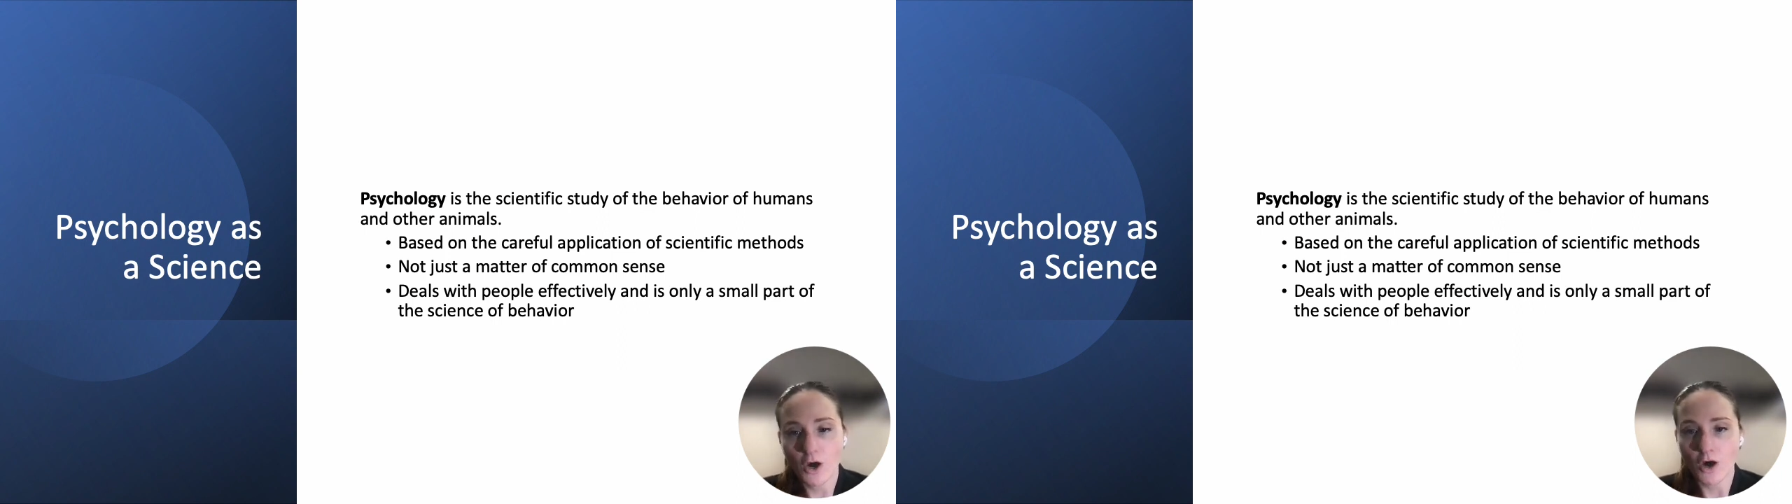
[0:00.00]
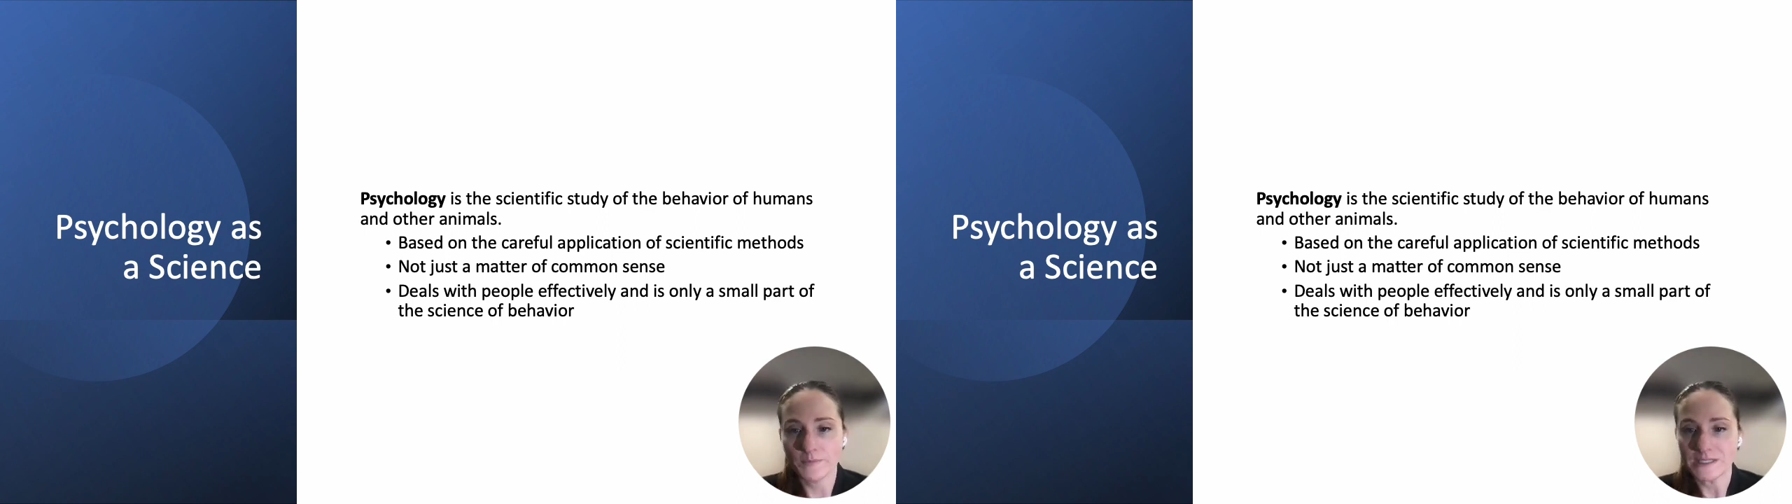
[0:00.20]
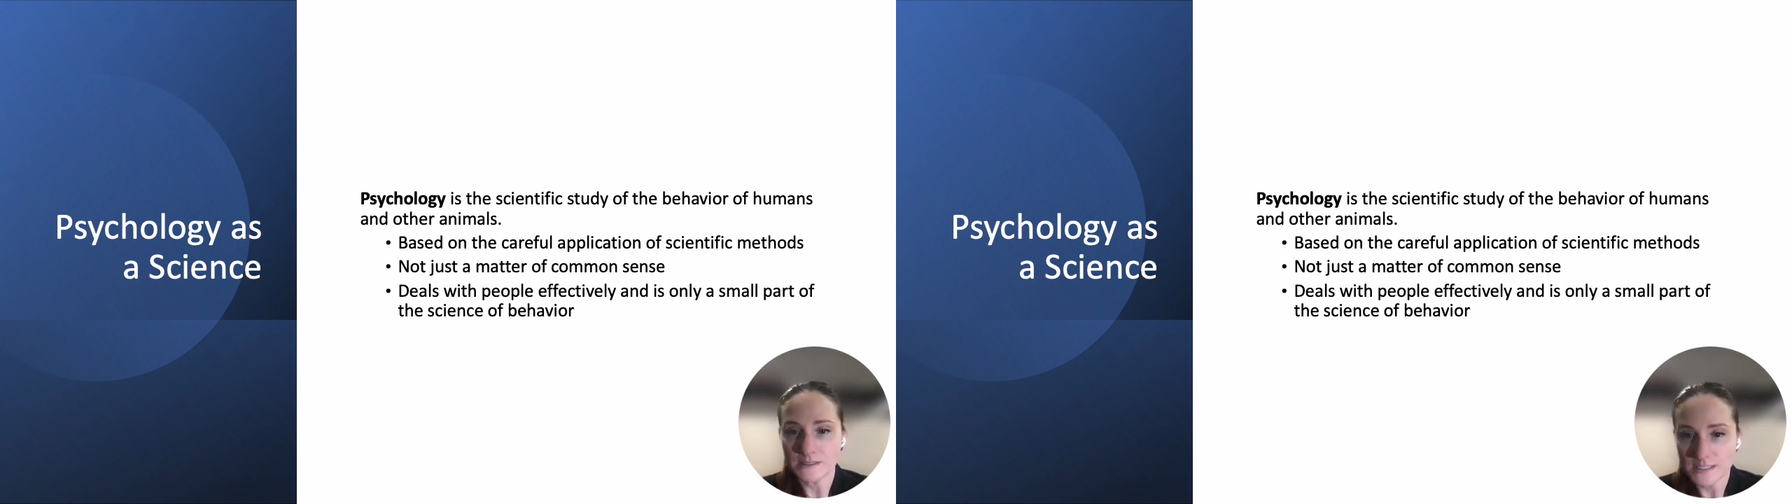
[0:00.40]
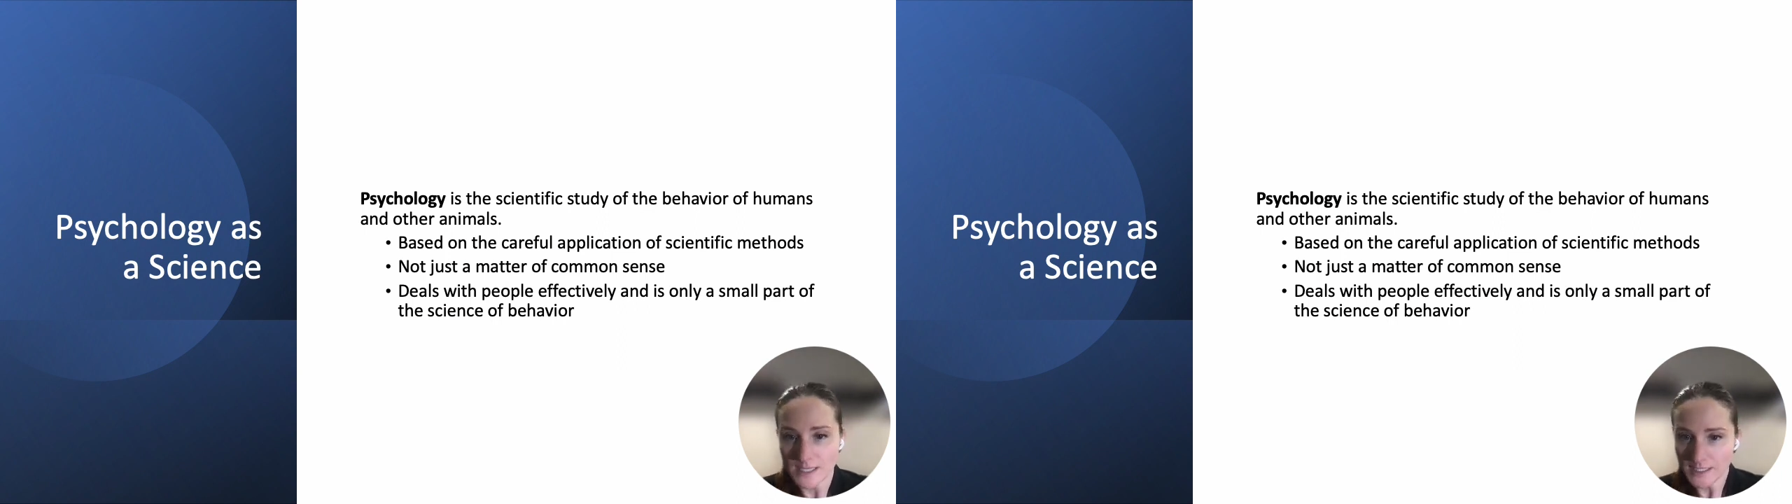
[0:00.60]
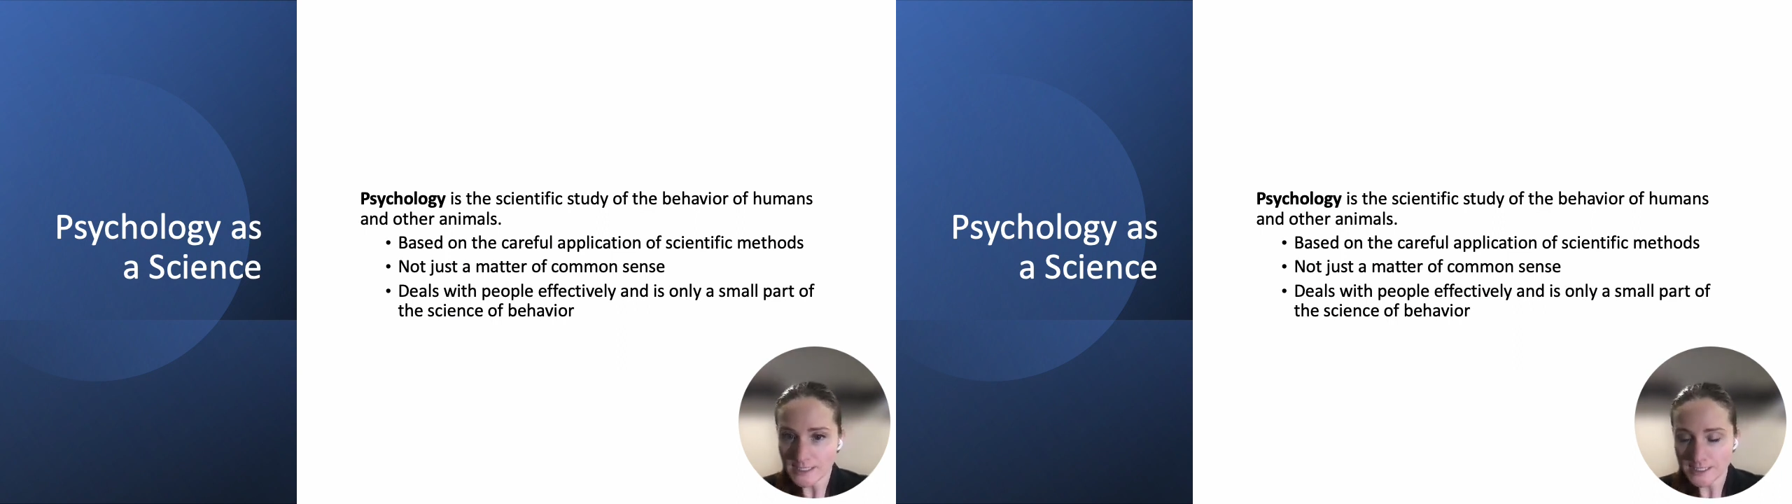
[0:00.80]
common
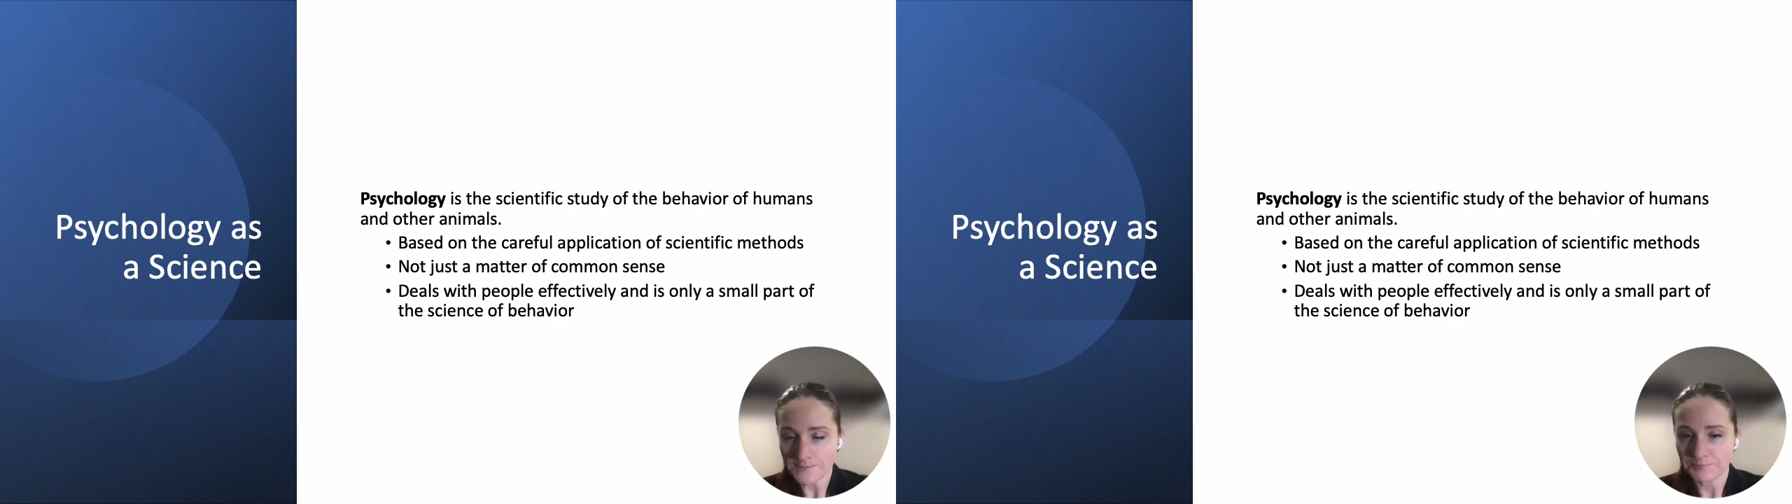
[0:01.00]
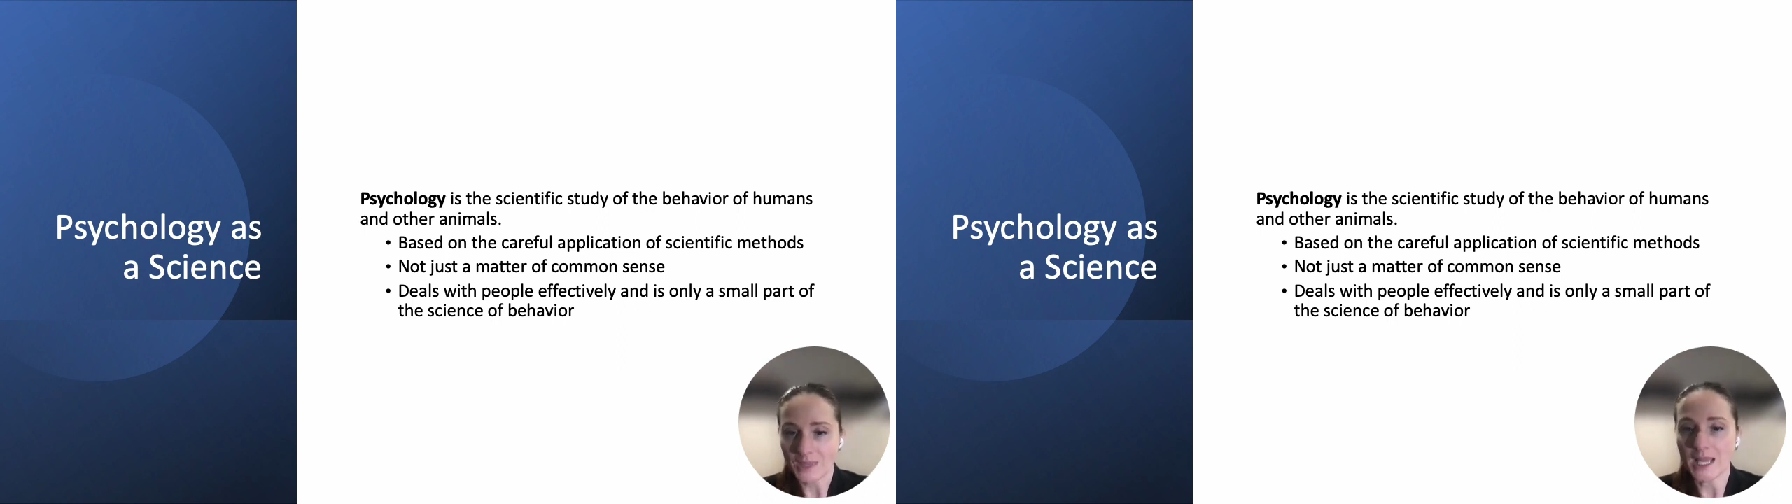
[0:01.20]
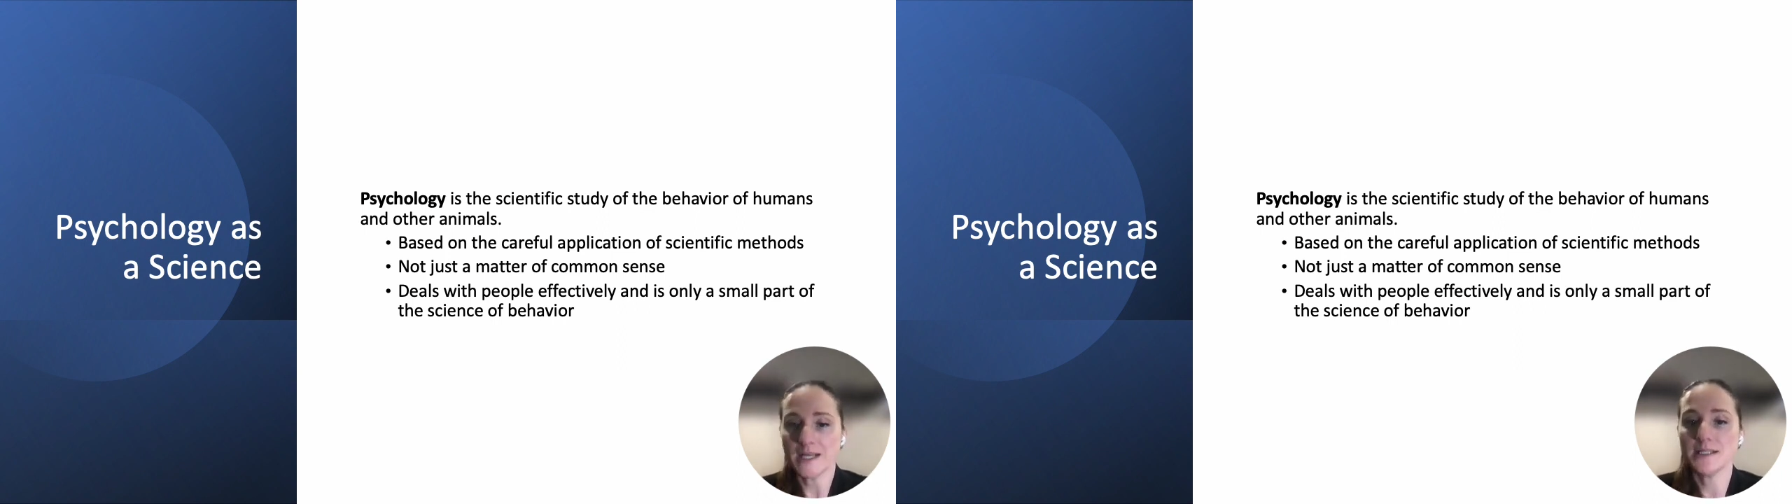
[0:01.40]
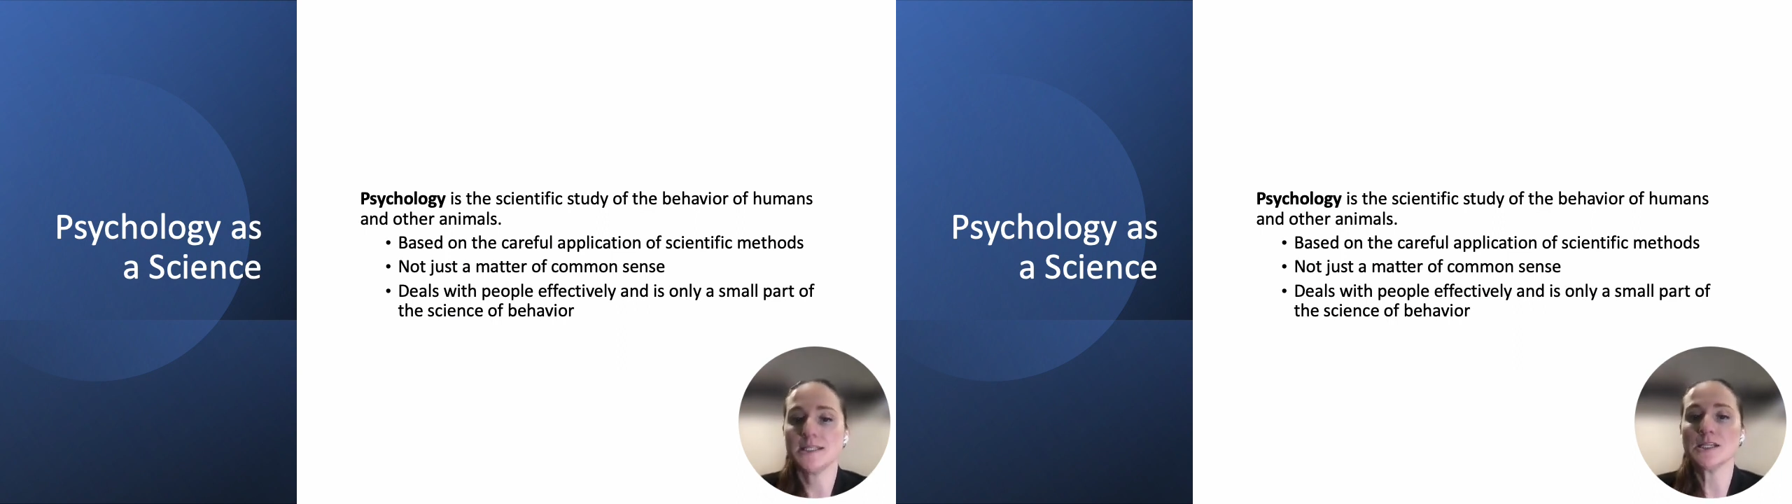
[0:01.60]
sense, and it